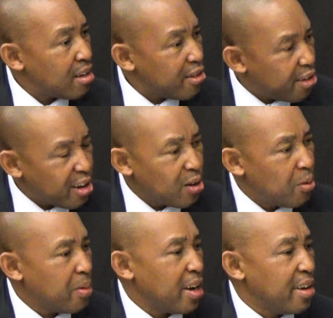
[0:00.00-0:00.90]

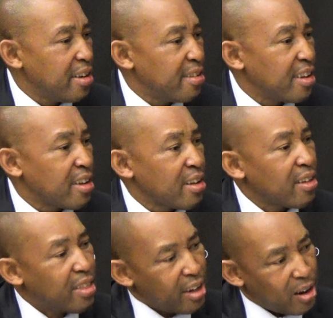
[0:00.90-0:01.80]
genome editing,
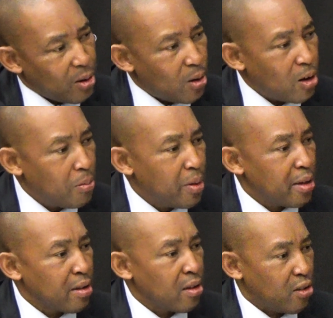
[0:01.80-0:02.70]
they are all
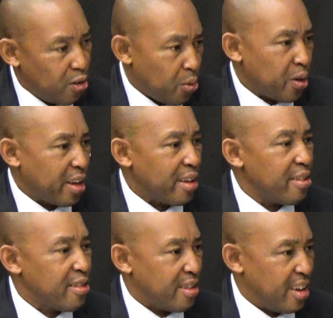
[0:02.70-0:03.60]
being
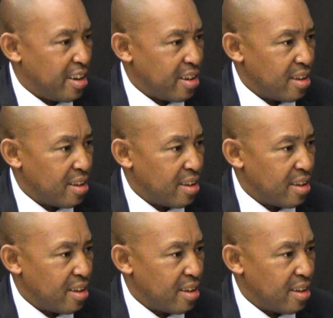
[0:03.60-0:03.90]
showcased here.